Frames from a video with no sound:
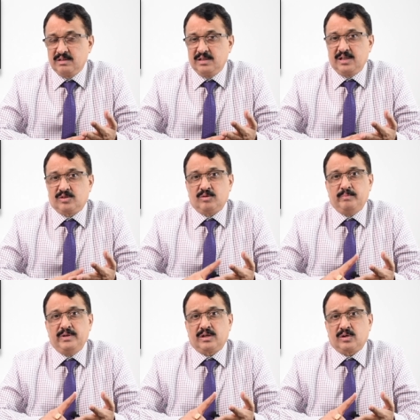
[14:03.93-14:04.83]
it could
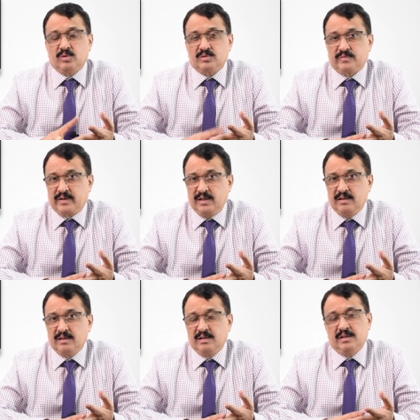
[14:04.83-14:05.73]
be a close friend,
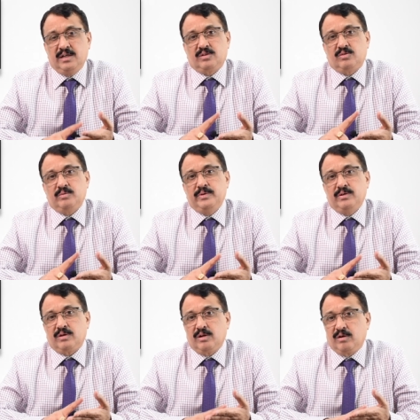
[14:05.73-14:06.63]
it could be
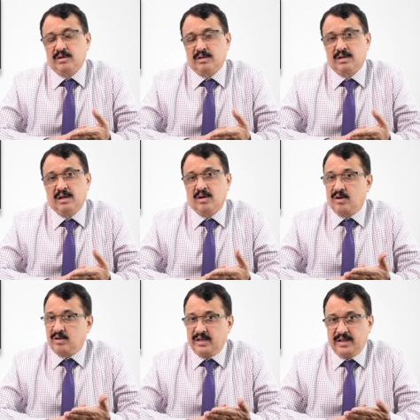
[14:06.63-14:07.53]
your lawyer
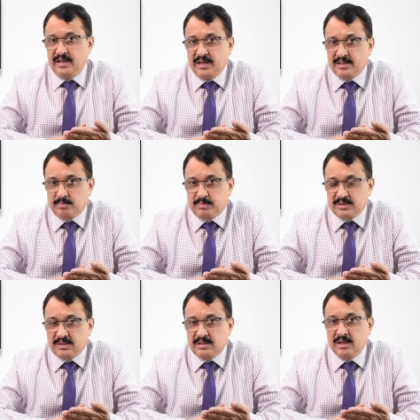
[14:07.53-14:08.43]
or any other
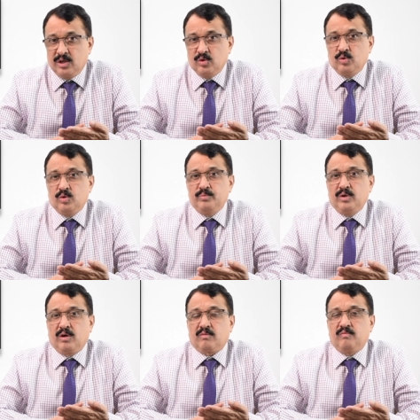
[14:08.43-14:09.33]
person whom you
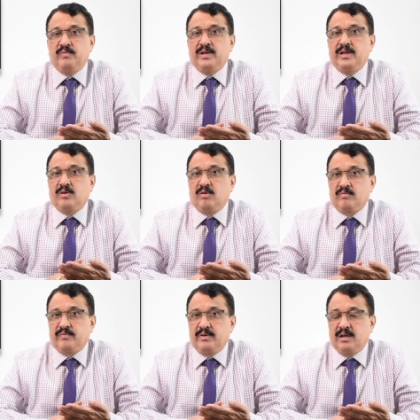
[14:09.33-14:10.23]
are very
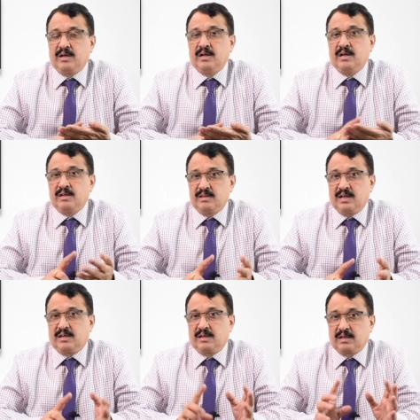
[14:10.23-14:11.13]
confident
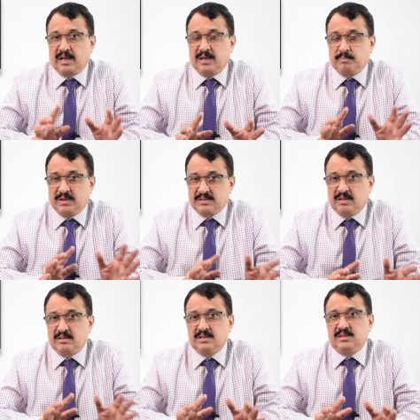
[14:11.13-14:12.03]
that can pass
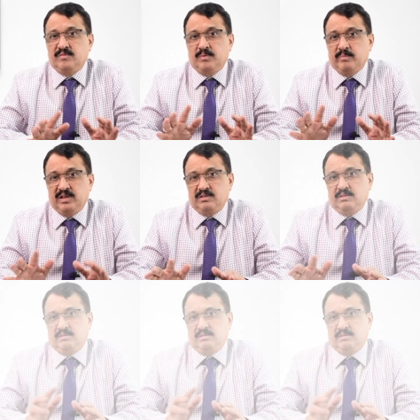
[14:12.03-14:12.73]
on this information.